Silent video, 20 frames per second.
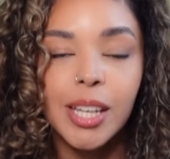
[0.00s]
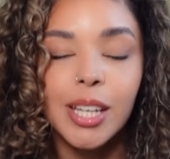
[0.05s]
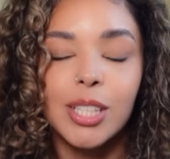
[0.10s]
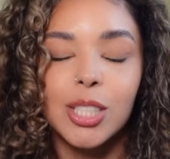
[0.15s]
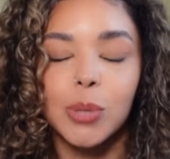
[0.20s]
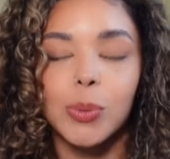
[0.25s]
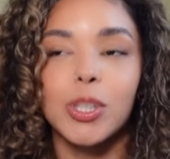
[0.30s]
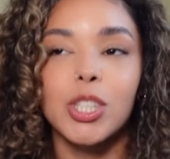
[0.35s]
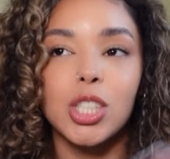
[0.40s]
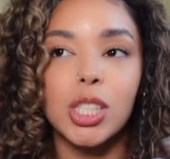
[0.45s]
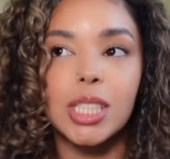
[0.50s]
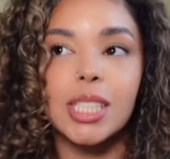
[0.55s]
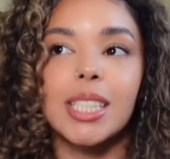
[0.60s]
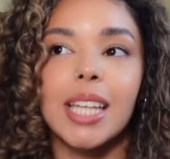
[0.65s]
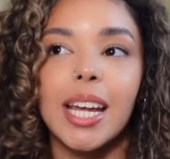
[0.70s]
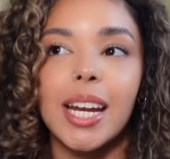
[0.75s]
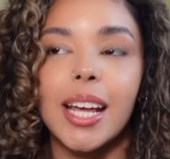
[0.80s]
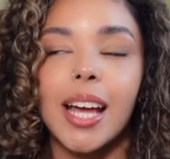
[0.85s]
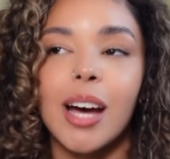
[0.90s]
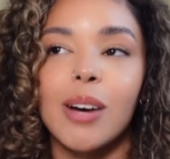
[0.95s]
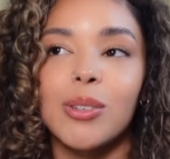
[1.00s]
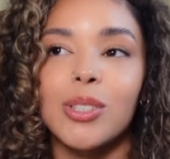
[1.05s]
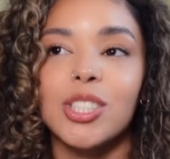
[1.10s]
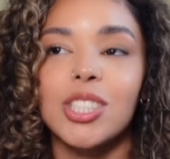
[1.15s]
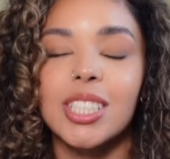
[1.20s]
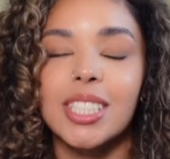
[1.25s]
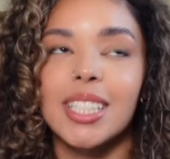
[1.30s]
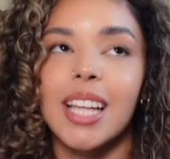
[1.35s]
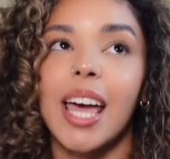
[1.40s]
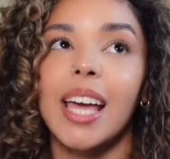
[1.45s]
So when she said it, I was
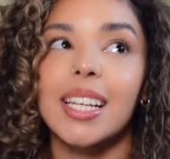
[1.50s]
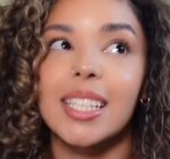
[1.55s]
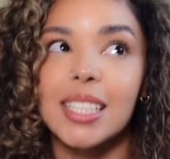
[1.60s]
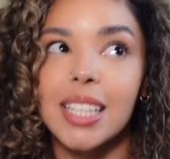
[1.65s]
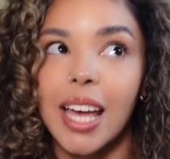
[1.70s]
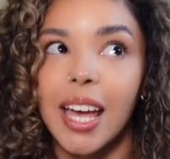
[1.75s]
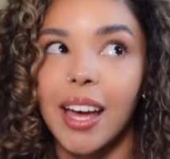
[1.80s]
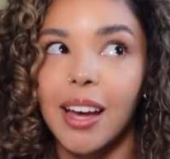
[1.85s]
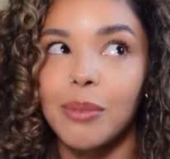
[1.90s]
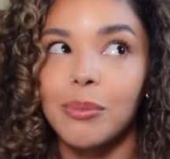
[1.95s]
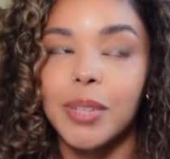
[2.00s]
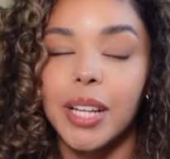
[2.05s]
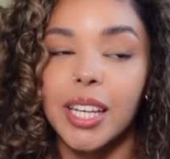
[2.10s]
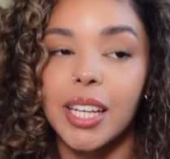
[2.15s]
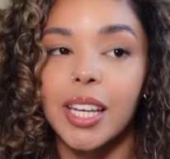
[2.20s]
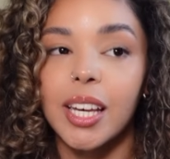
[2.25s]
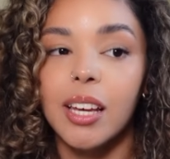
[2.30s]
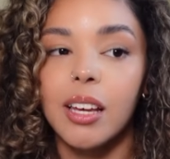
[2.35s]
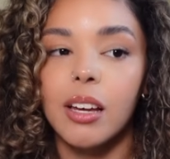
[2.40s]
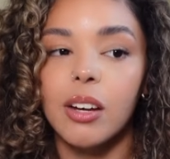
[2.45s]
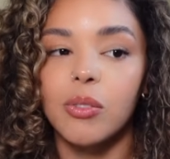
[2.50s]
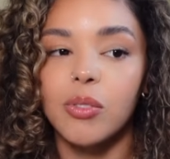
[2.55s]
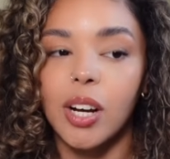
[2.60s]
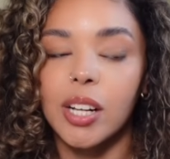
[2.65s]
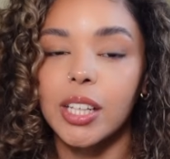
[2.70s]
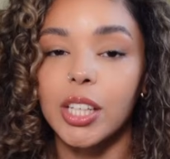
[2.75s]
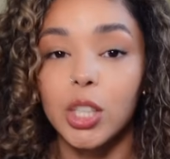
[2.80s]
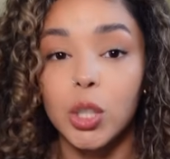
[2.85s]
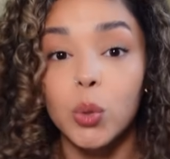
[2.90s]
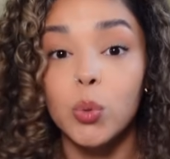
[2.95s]
just like, damn, like
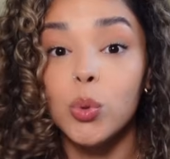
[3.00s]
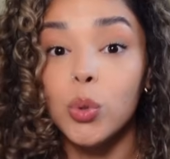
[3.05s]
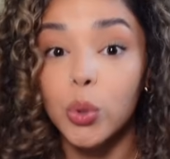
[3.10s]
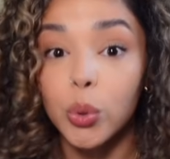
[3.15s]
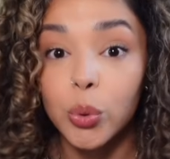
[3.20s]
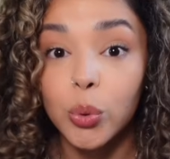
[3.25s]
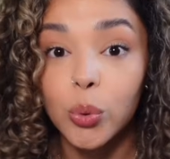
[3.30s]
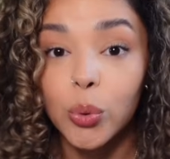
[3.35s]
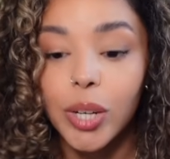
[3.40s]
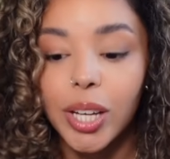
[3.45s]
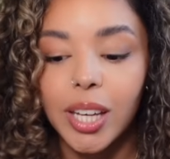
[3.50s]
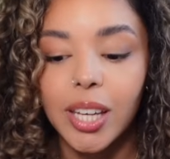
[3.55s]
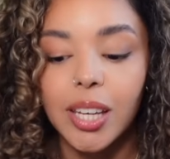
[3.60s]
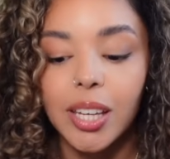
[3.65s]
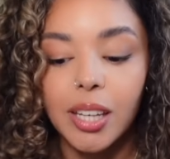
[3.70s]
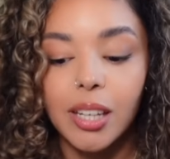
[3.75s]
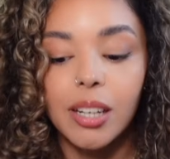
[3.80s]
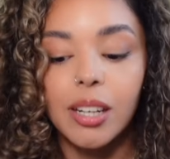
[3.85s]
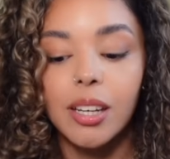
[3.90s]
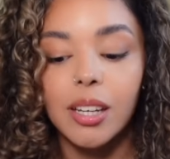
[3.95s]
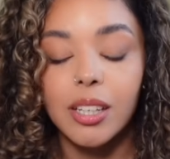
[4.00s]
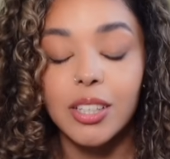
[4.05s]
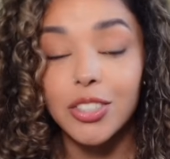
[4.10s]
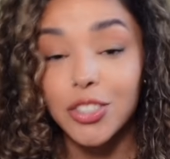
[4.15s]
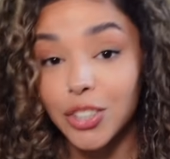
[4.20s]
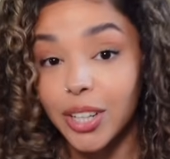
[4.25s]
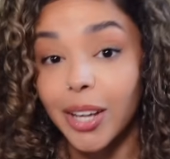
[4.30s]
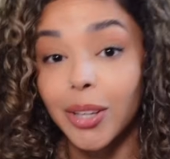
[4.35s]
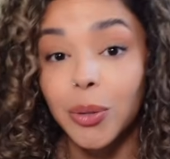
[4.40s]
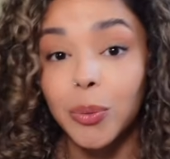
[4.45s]
Riley, you knew in
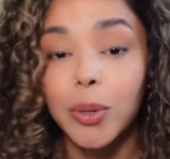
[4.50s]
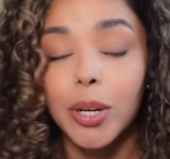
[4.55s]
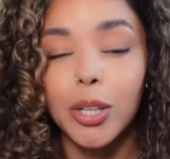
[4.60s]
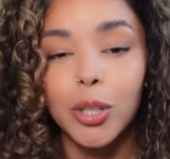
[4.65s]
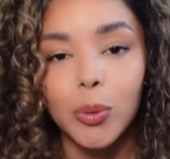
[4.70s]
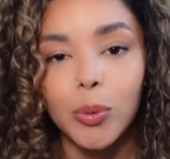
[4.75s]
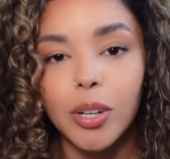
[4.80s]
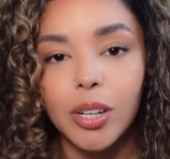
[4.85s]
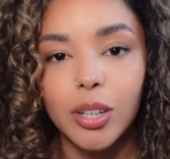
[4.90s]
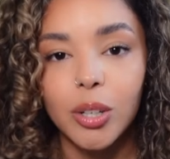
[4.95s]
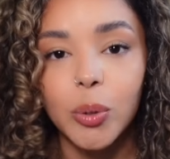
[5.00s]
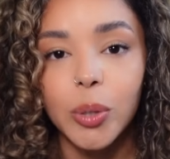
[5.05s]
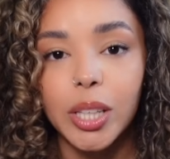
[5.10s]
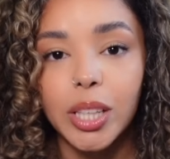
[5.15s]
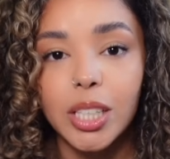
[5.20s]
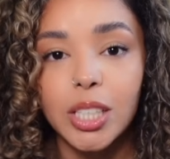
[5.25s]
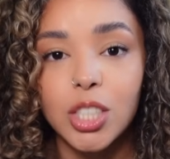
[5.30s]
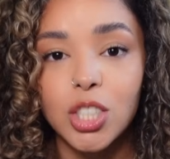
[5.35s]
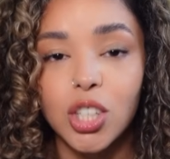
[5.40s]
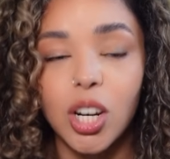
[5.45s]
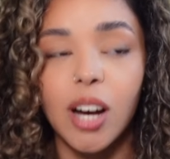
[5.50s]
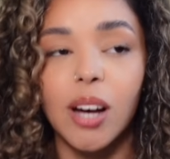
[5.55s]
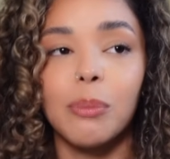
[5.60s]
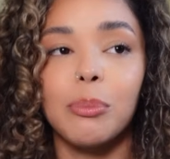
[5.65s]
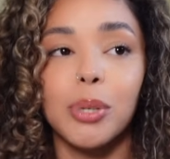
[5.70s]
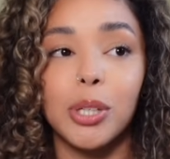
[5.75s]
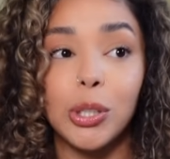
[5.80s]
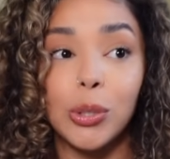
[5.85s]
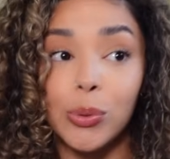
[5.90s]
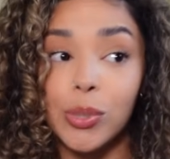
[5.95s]
January you wanted to quit this job,
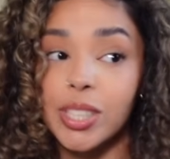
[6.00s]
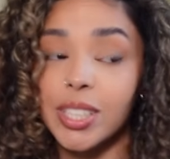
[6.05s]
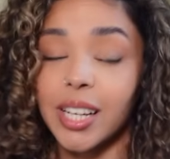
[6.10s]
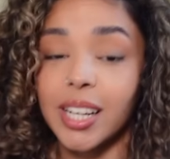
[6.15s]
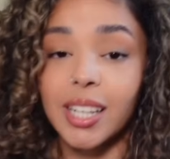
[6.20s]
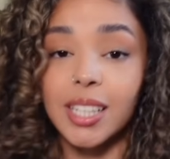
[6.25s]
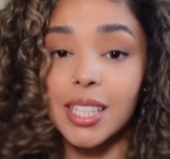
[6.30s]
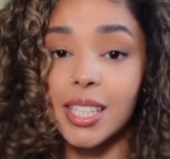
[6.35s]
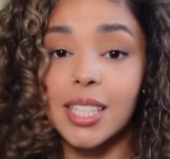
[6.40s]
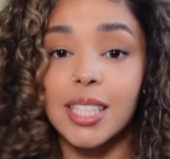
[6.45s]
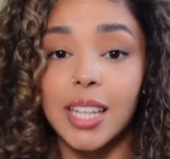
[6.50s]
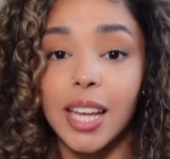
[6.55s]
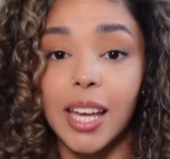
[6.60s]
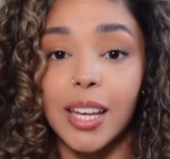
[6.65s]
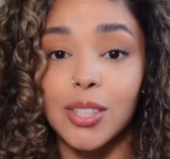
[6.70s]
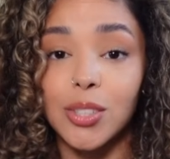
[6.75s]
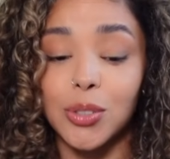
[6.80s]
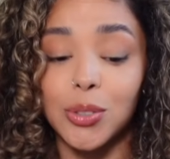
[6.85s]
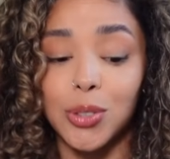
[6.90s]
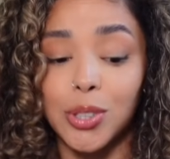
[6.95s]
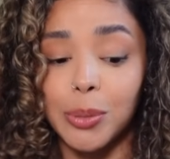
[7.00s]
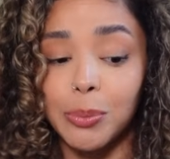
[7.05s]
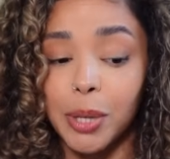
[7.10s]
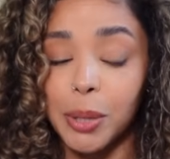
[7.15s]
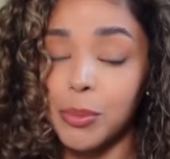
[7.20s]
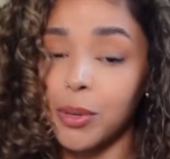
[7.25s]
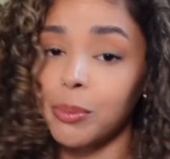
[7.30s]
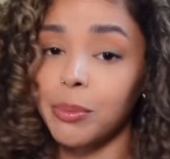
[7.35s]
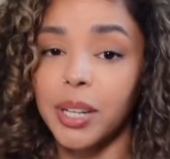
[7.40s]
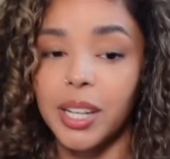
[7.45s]
but you decided to stay so you can make
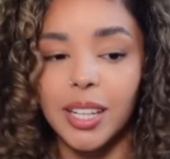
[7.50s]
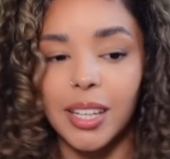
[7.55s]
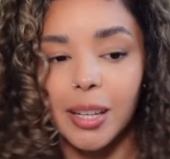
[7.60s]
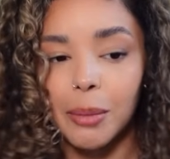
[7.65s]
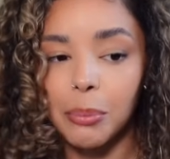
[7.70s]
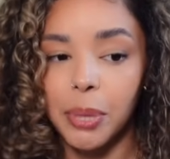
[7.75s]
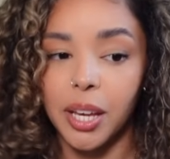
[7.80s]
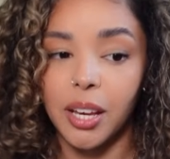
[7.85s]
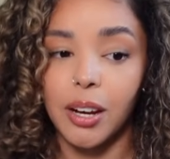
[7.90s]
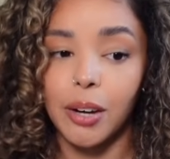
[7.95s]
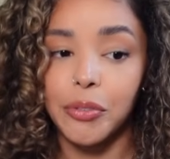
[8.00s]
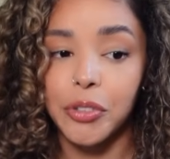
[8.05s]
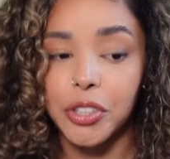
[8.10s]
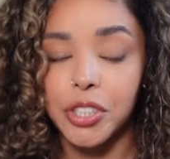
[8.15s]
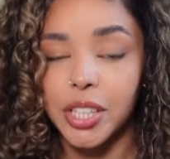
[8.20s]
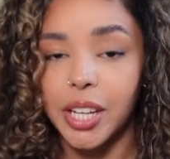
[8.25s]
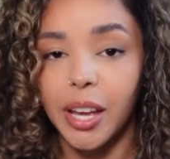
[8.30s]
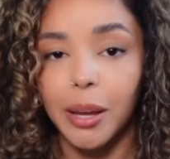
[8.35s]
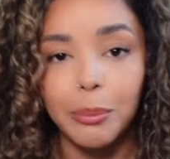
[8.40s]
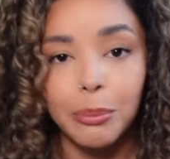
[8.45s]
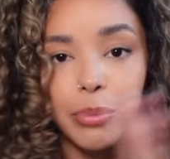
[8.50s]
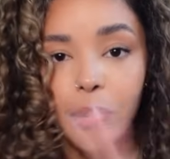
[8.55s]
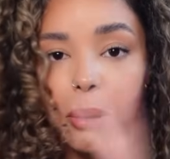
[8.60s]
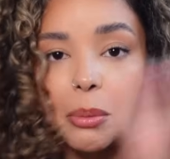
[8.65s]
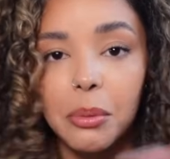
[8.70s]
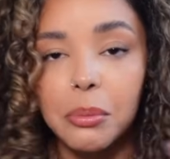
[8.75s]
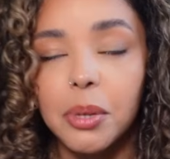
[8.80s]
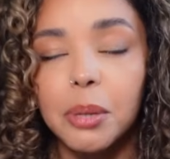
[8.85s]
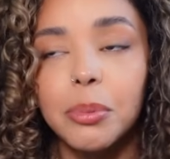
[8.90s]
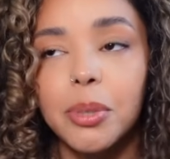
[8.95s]
more money and pay off your debt, blah,
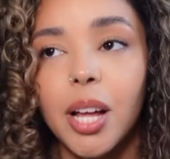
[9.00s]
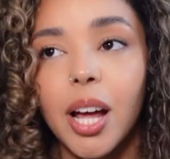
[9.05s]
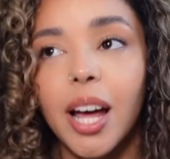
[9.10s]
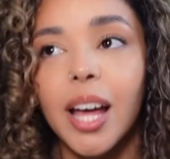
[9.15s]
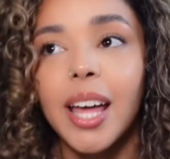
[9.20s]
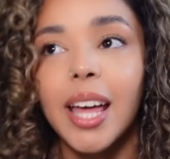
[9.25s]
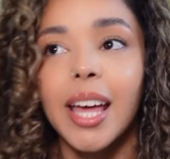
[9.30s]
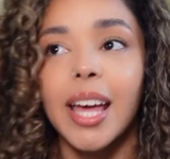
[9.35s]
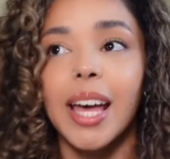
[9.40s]
blah, blah, blah.